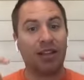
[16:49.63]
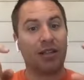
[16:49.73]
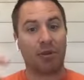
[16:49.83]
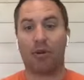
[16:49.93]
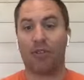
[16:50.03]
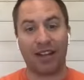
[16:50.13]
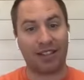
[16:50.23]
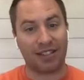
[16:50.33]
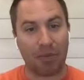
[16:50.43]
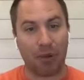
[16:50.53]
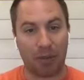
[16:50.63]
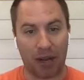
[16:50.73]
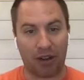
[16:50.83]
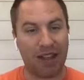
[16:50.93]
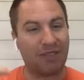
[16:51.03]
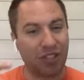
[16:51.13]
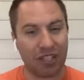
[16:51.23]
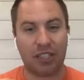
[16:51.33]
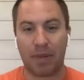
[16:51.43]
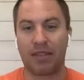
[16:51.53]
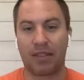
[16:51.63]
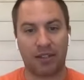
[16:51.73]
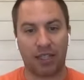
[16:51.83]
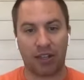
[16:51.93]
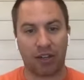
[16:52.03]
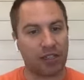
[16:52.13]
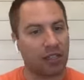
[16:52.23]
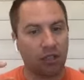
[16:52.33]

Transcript: I'm going to write a separate paragraph just about the series.